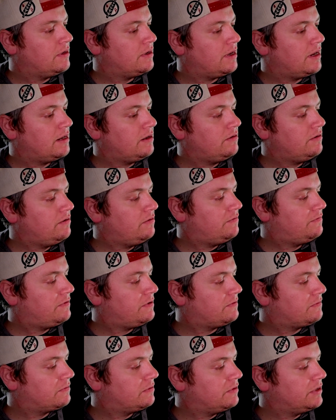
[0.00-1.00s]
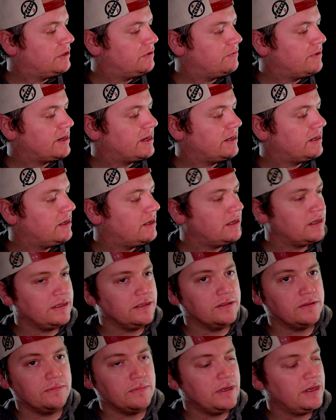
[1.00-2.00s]
I don't know if I really
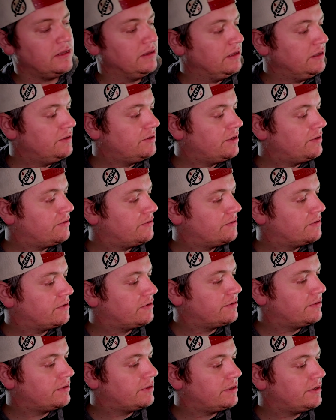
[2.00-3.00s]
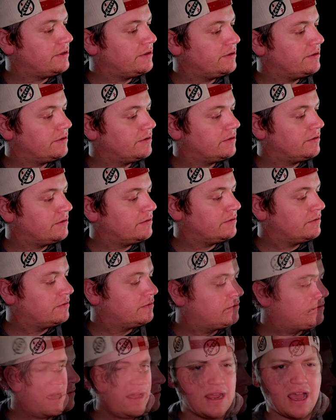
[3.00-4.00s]
recognize many of these others on here.
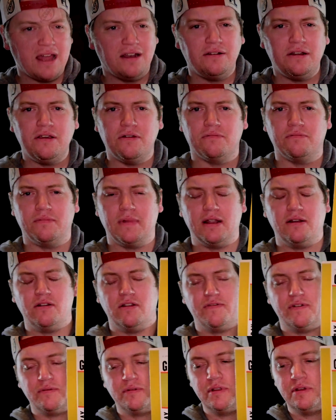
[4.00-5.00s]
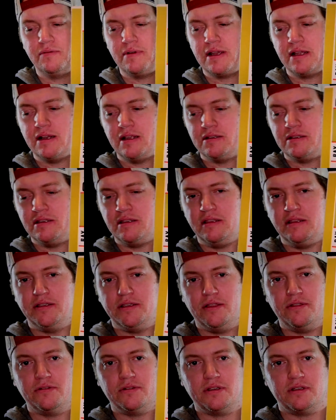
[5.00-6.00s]
I don't know if I really recognize any of these
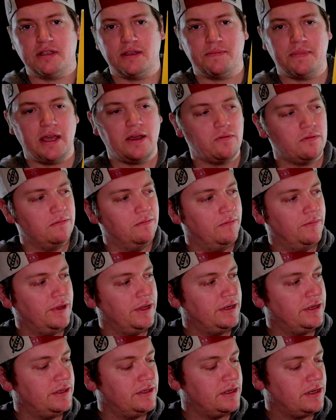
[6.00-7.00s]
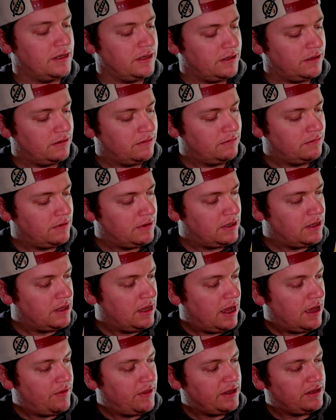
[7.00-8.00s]
others except that one, but
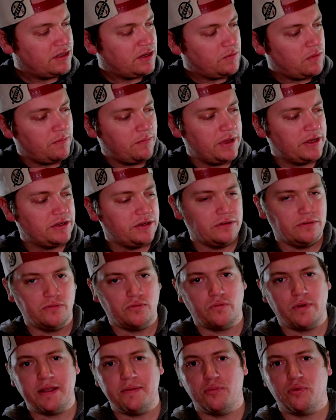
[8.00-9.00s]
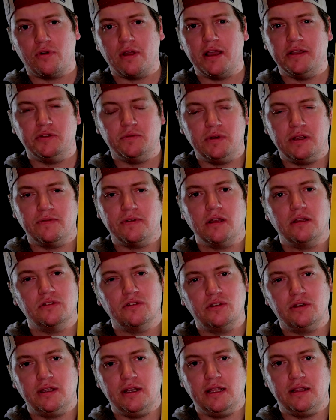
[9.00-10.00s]
I think someone mentioned Ray Price whenever I was
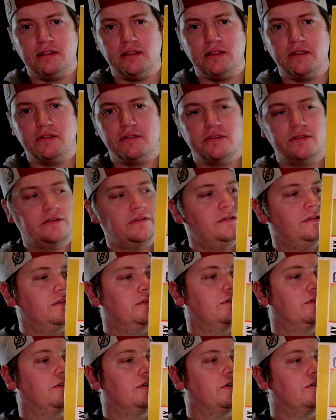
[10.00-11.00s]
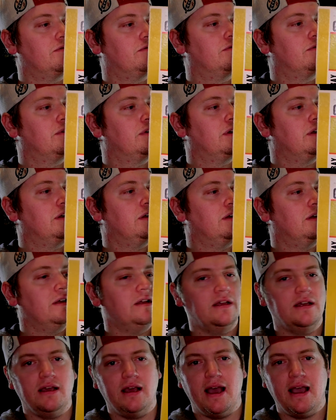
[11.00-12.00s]
looking at this, and so
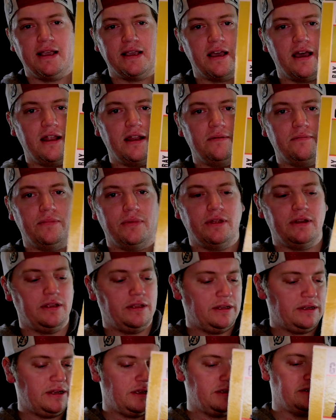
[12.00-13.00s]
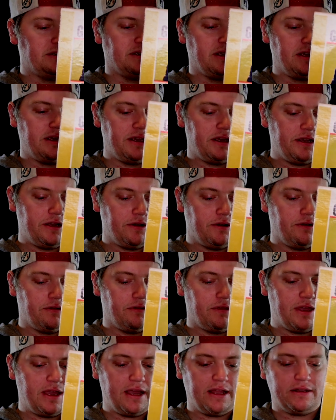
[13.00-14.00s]
I got it. But it does say here
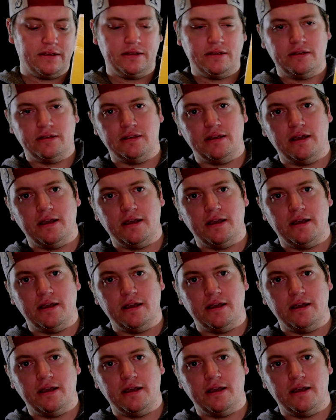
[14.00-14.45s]
that